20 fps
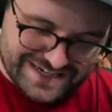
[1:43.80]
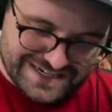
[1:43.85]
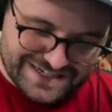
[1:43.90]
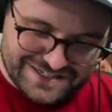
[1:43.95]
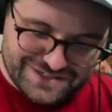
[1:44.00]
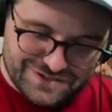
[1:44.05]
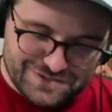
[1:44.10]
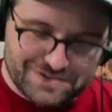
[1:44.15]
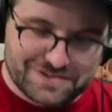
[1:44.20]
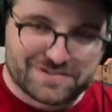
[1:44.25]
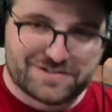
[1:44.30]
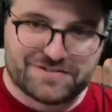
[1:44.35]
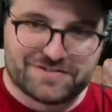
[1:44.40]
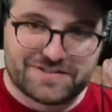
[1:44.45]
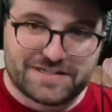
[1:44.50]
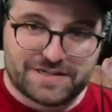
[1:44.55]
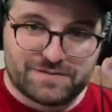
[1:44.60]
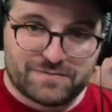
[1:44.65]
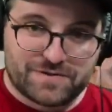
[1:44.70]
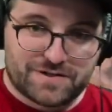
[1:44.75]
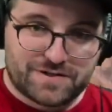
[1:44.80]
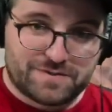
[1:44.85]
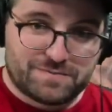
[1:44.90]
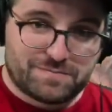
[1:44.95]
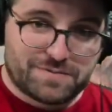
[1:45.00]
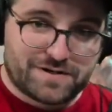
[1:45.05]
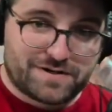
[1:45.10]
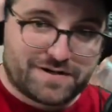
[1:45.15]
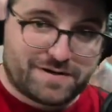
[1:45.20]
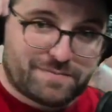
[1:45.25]
do the little thing where I
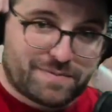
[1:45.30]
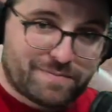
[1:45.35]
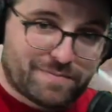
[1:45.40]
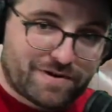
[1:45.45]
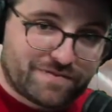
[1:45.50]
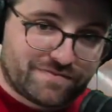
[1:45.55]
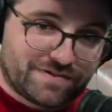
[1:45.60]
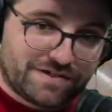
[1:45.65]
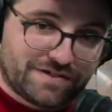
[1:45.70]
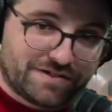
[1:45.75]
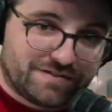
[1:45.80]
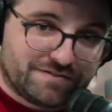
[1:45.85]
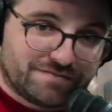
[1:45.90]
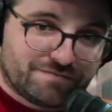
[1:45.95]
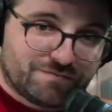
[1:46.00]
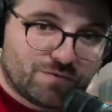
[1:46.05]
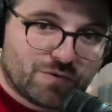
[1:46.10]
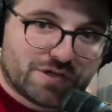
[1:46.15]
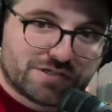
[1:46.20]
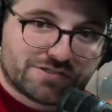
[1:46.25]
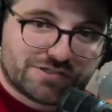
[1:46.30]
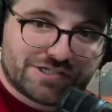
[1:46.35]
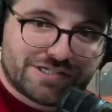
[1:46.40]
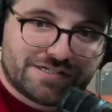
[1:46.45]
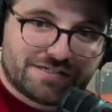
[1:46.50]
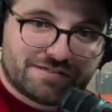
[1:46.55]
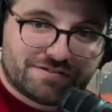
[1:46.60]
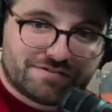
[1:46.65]
put it up above. Here. Watch here